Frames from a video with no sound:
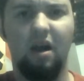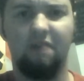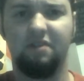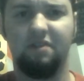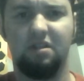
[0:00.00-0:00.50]

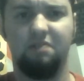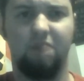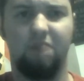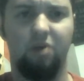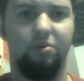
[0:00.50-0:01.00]

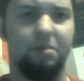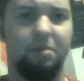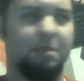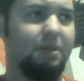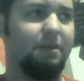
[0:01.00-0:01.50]
Huffington
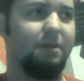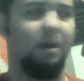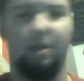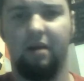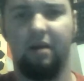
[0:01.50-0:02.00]
Post
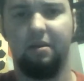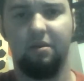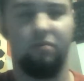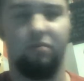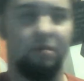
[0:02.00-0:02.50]
and a lot of
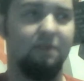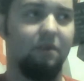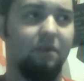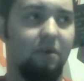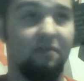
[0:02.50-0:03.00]
the well,
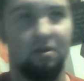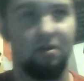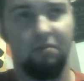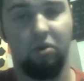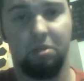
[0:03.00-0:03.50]
even though
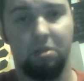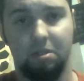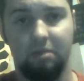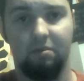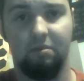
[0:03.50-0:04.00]
Huffington
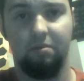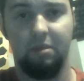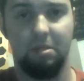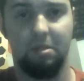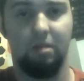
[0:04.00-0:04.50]
Post is even
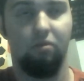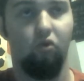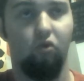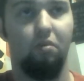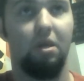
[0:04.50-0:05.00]
is
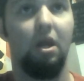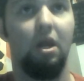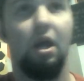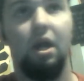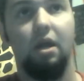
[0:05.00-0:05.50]
liberal, but
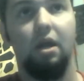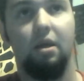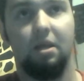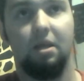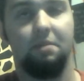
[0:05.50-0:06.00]

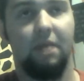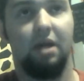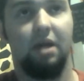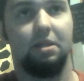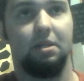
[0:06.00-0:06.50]
that's a
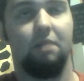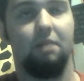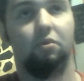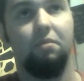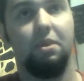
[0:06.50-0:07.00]
bad
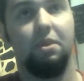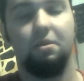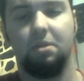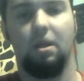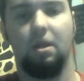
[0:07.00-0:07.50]
example. But
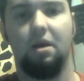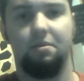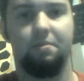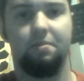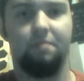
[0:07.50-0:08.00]
there's a lot
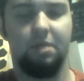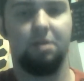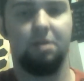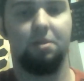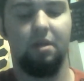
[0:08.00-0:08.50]
of
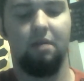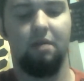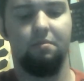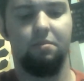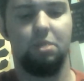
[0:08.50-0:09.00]
big
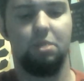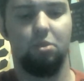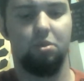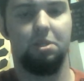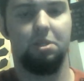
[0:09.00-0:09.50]
name
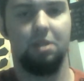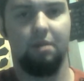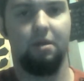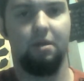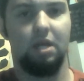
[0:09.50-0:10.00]
sources
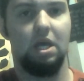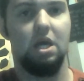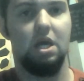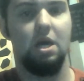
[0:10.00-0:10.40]
I think